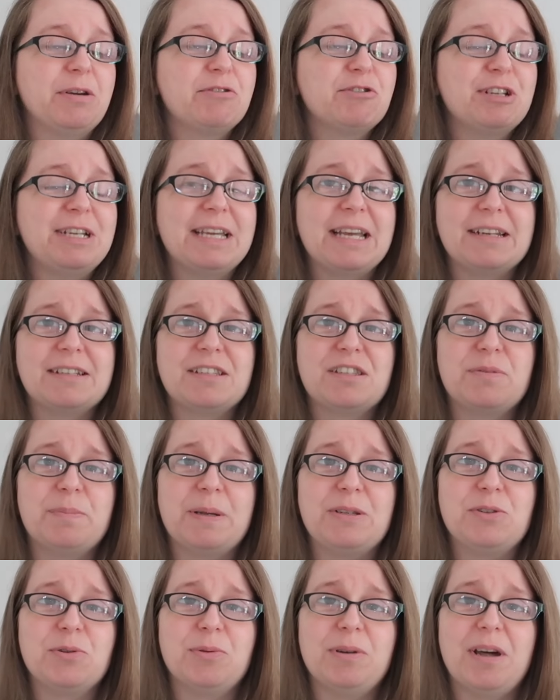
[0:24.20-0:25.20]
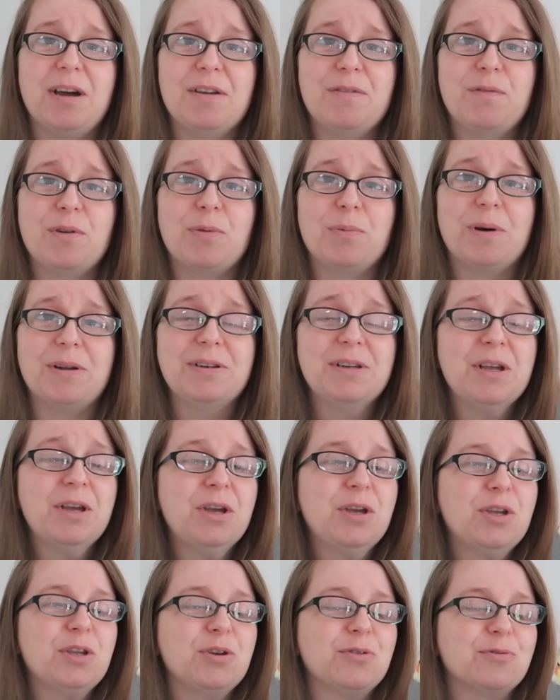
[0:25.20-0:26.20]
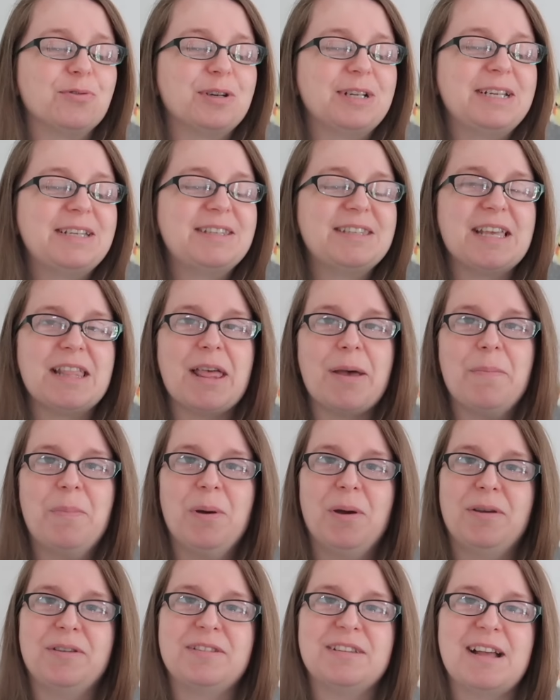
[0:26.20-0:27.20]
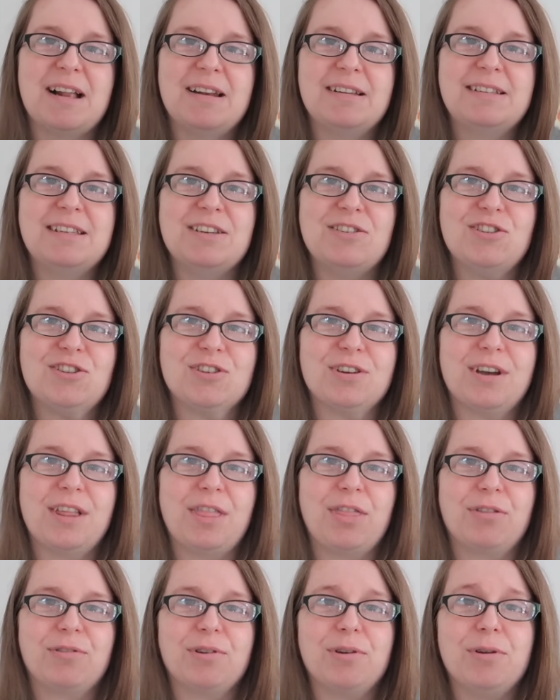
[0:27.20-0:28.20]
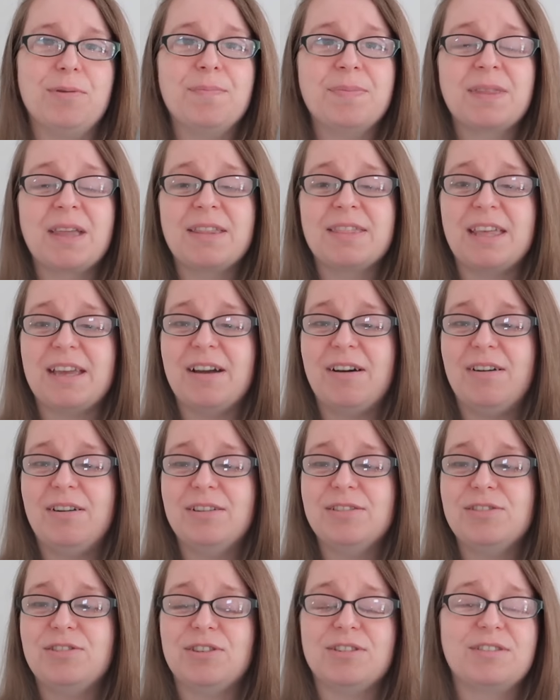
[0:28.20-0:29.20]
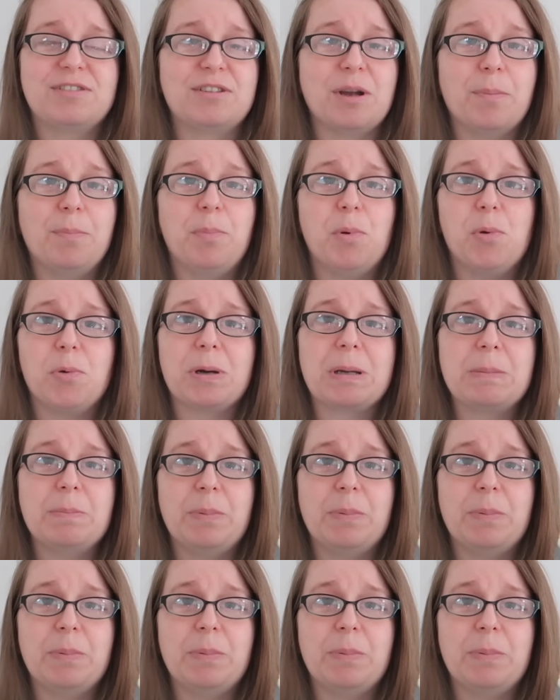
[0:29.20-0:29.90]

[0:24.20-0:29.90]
actually get to spend your life with one, you really see their personality shine through. They aren't just a boring